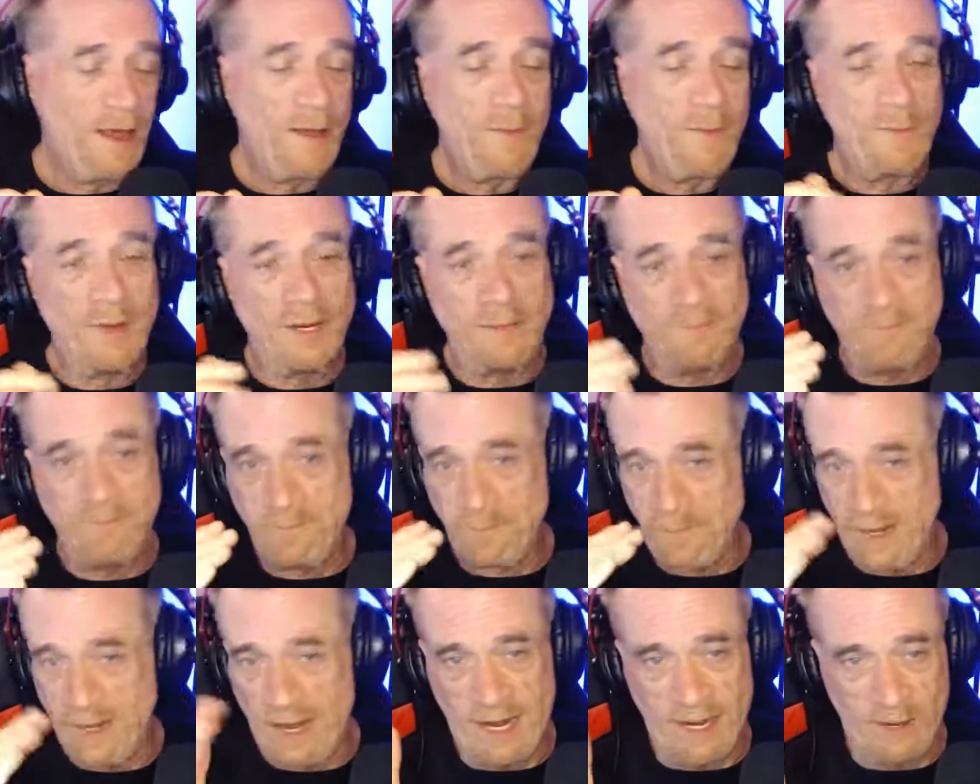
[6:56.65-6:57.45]
But
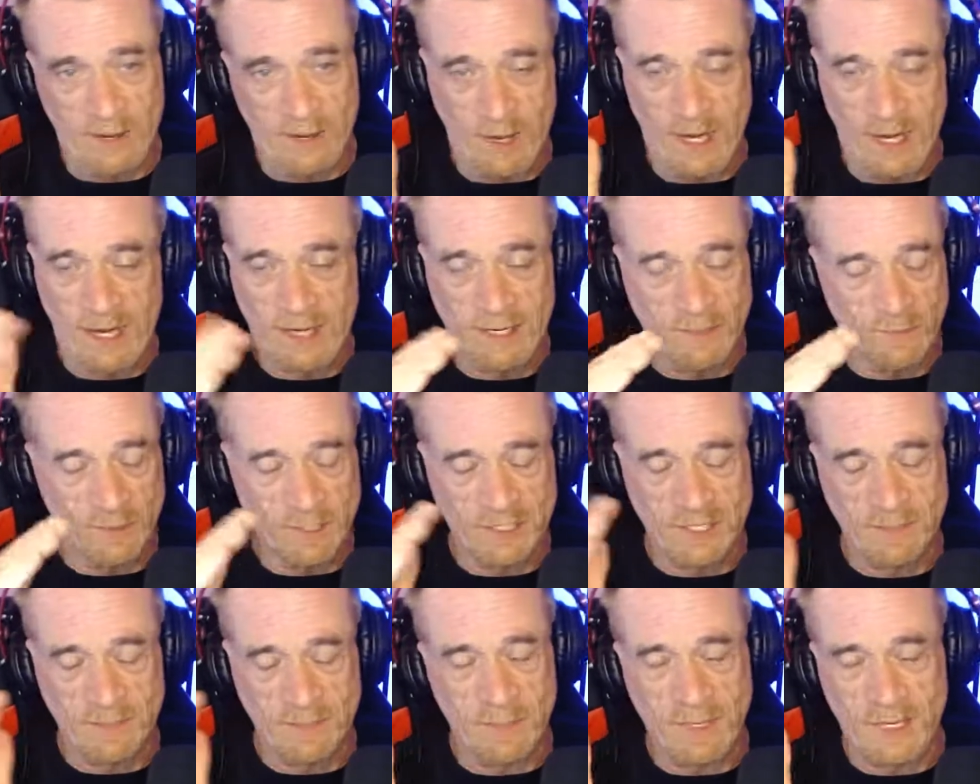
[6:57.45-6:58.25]
anyway, it
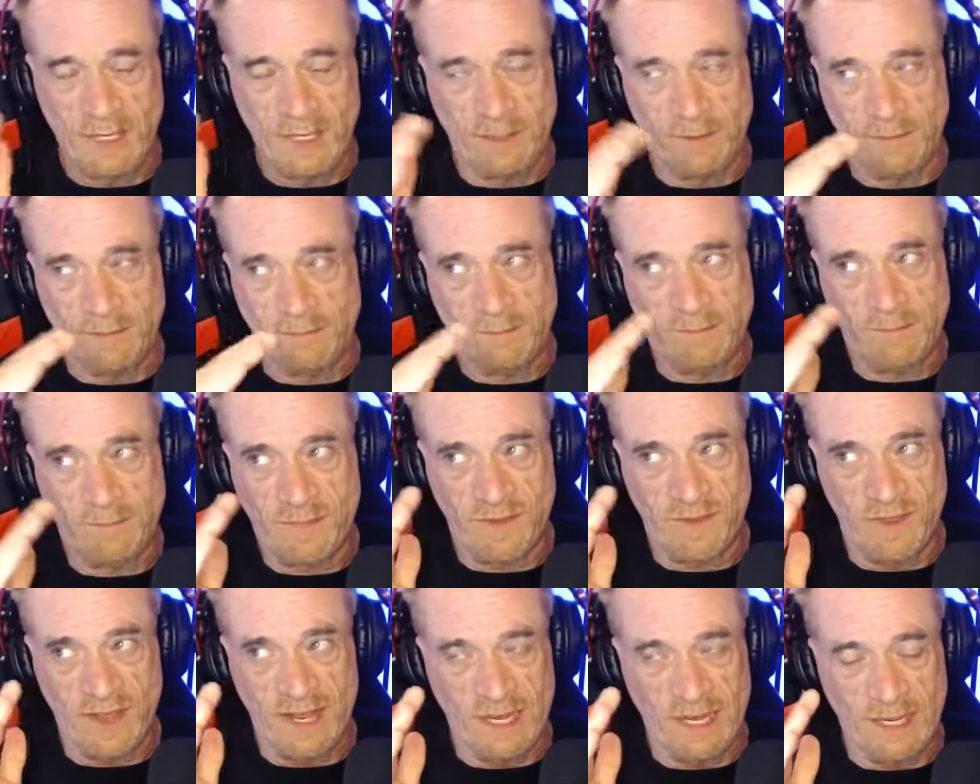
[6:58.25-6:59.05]
was a big
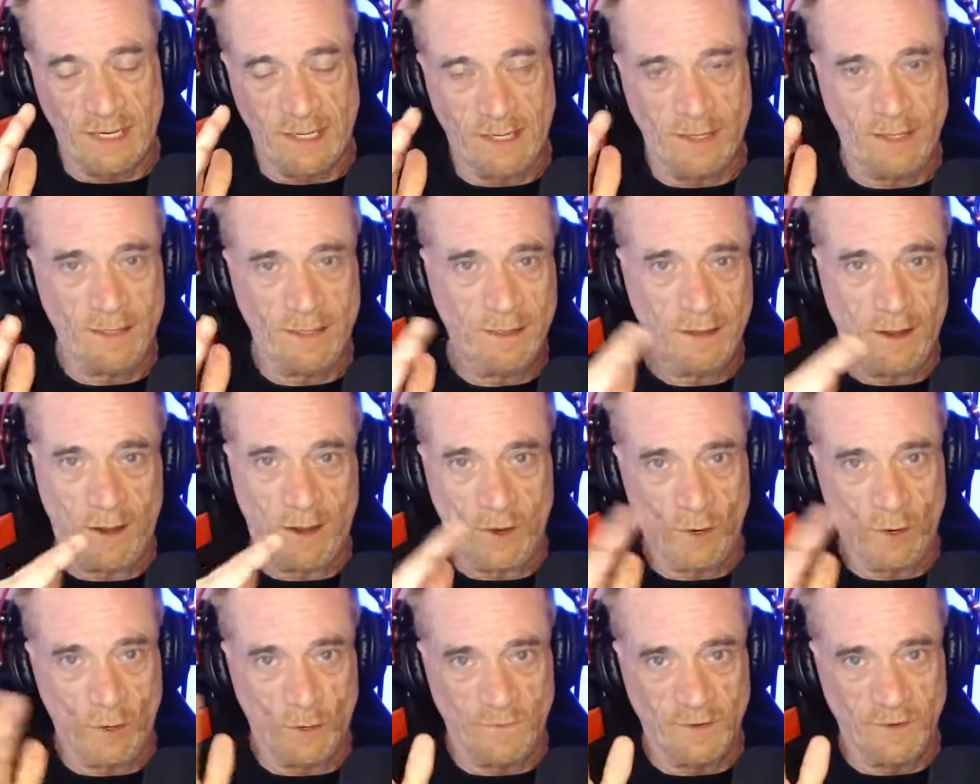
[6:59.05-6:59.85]
thing
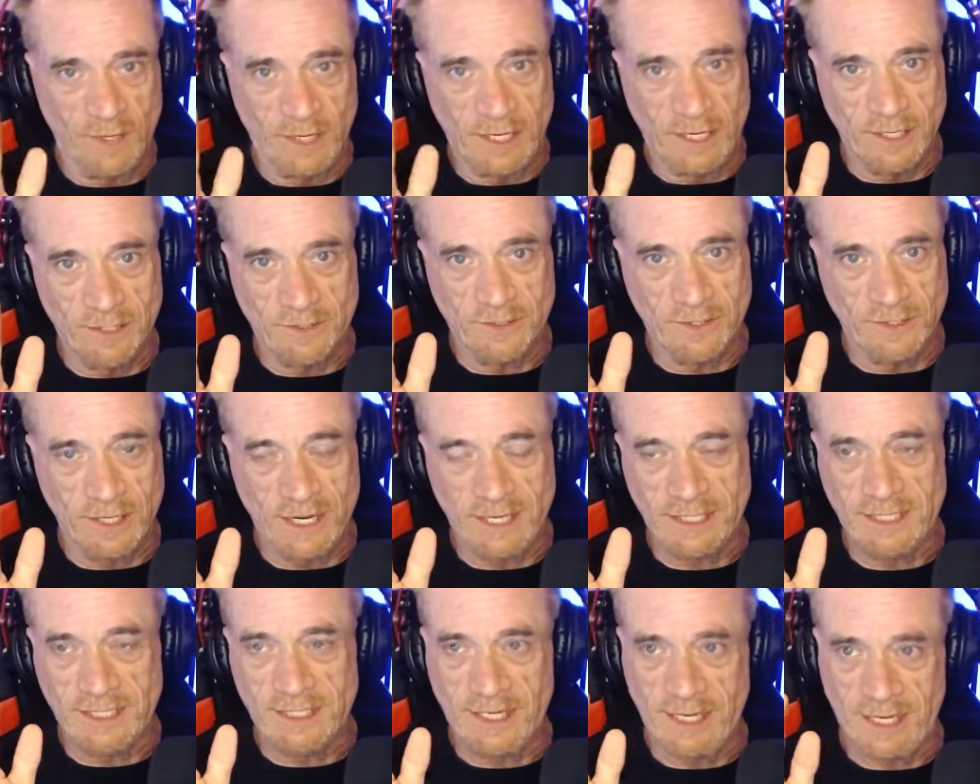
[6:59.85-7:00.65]
all over the
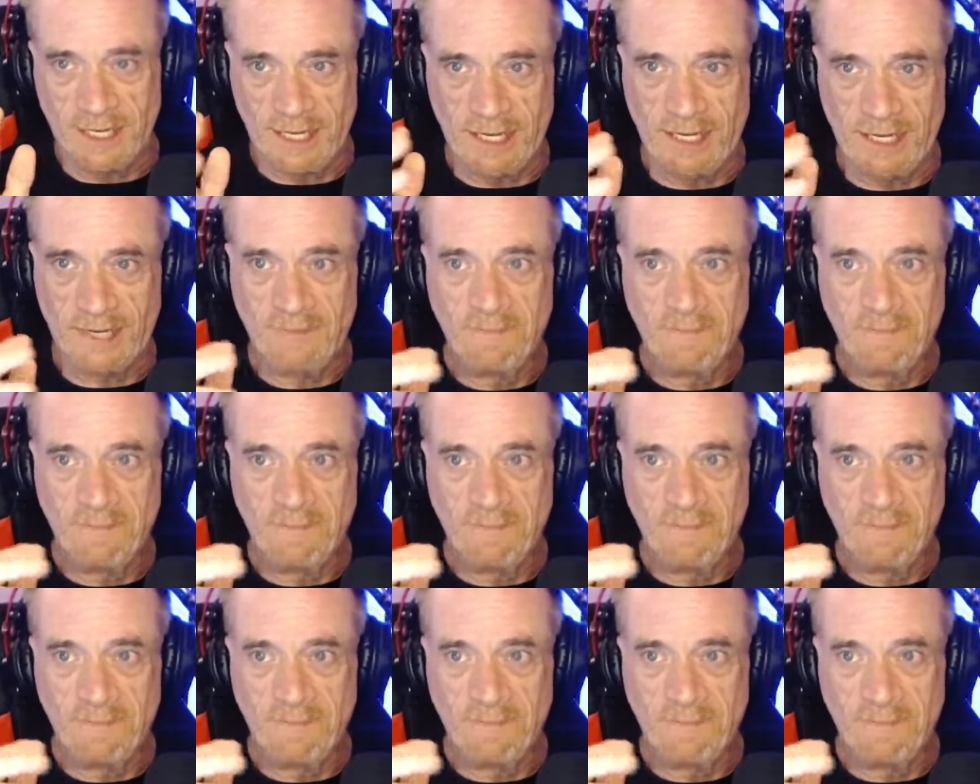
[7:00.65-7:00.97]
internet today.